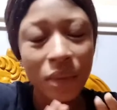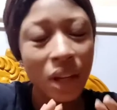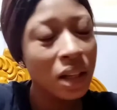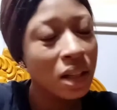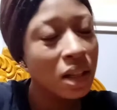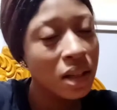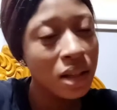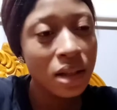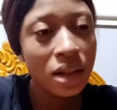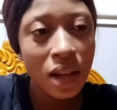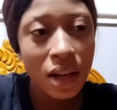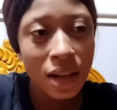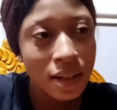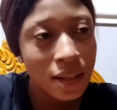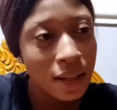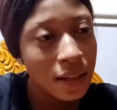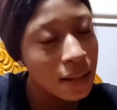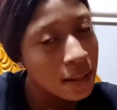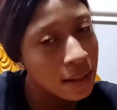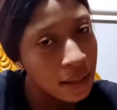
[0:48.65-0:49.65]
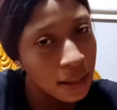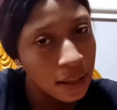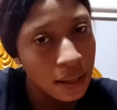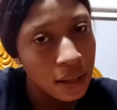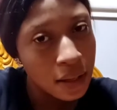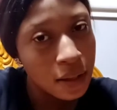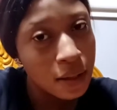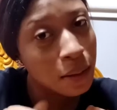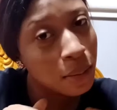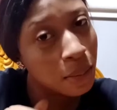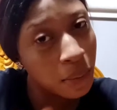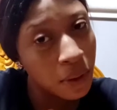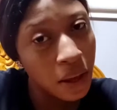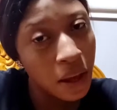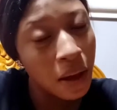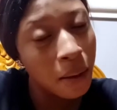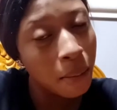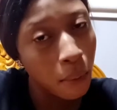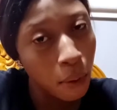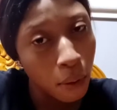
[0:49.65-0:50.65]
It is not easy to be
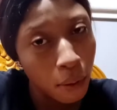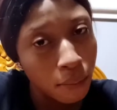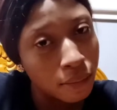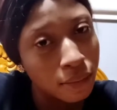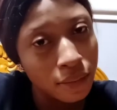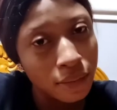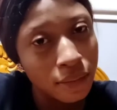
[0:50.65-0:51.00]
a mom.